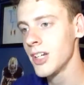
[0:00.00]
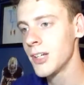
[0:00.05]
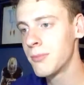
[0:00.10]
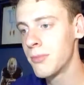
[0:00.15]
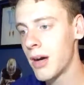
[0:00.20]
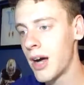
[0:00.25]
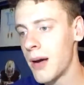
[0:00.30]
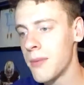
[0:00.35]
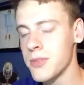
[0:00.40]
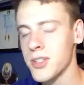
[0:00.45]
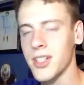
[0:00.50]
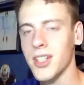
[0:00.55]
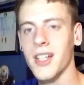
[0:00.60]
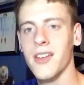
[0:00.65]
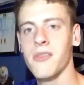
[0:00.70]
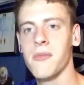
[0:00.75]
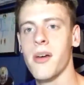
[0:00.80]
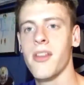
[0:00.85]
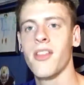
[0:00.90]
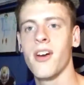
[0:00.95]
But I'm just going to
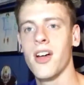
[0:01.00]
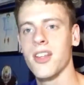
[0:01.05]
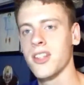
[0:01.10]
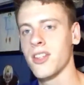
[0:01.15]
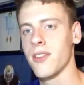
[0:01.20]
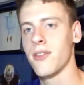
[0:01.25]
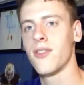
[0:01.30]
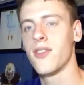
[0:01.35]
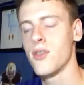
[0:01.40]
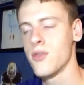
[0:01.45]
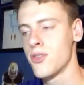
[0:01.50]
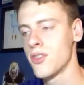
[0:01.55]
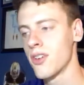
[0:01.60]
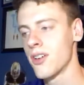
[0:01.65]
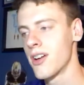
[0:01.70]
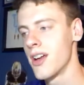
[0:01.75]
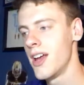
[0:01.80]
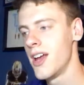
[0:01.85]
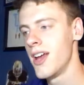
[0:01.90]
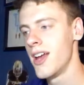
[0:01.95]
give my thoughts on the
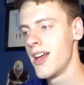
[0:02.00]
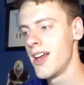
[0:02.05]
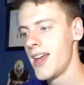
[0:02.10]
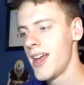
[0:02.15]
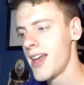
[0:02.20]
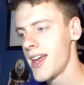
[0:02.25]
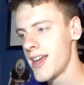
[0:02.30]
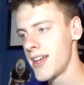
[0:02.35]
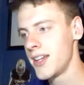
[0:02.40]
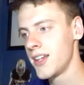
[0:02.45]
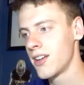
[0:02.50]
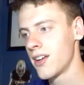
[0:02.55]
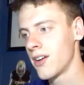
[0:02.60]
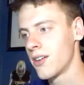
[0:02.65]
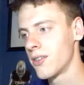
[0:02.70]
future and